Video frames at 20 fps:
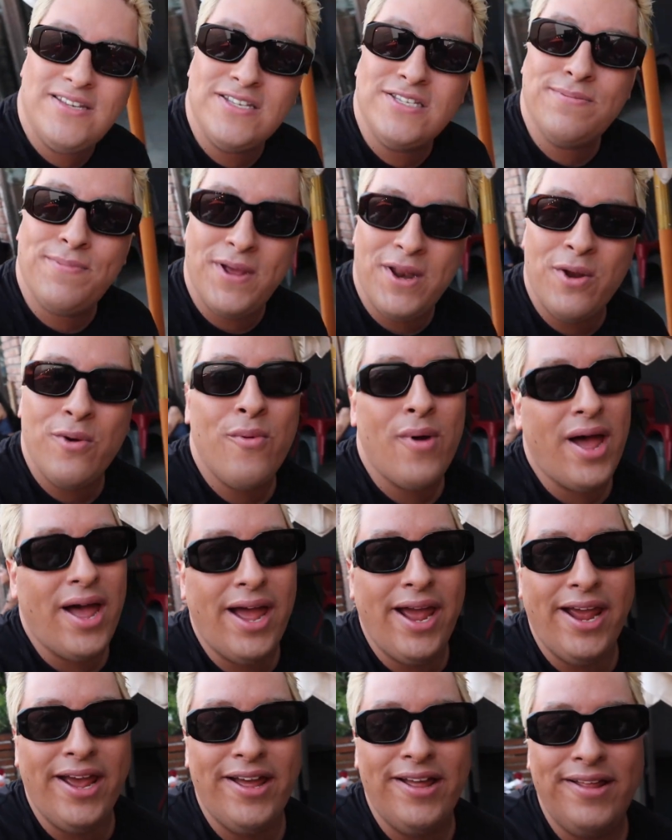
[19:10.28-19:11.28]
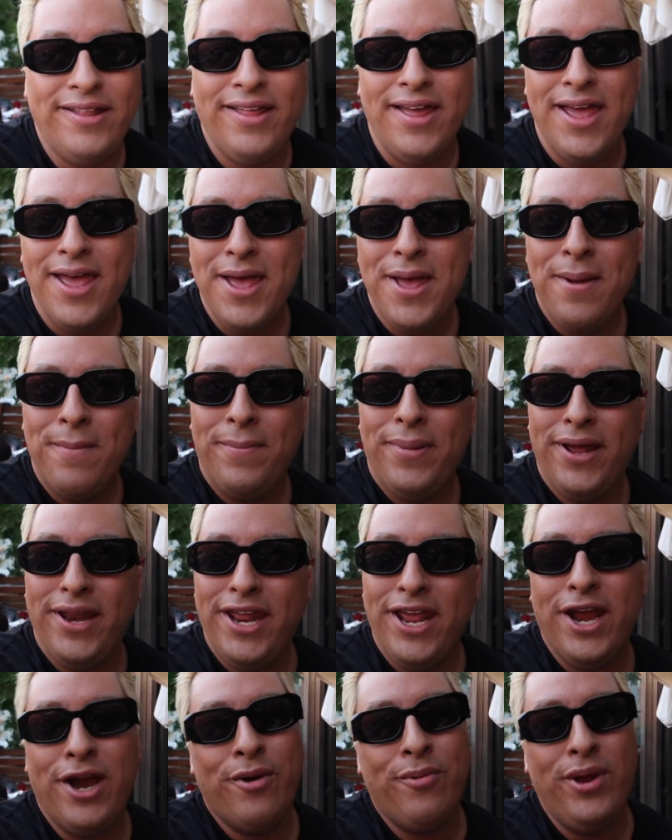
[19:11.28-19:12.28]
It's been a while. But
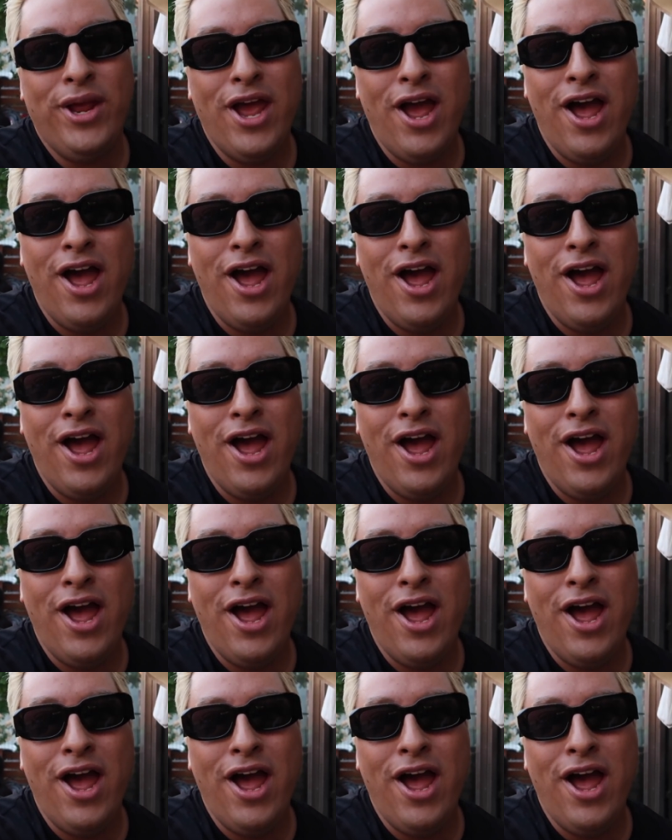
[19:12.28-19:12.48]
here we